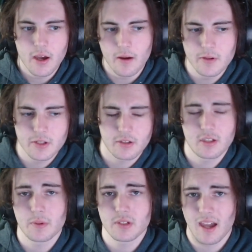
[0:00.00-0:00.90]
originally
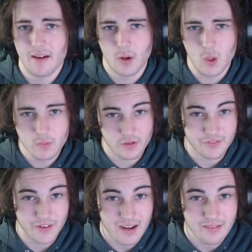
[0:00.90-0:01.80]
supposed to have over
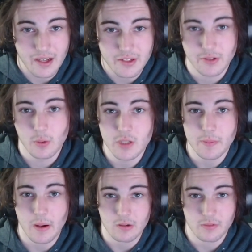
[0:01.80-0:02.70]
5,000
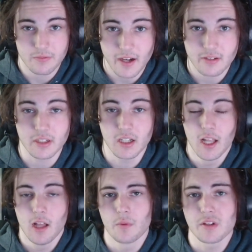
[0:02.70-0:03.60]
horsepower from factory
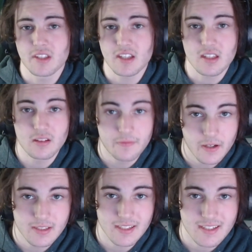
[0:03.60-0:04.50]
was the
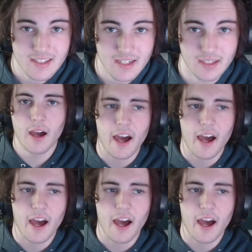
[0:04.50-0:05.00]
DeVille 16.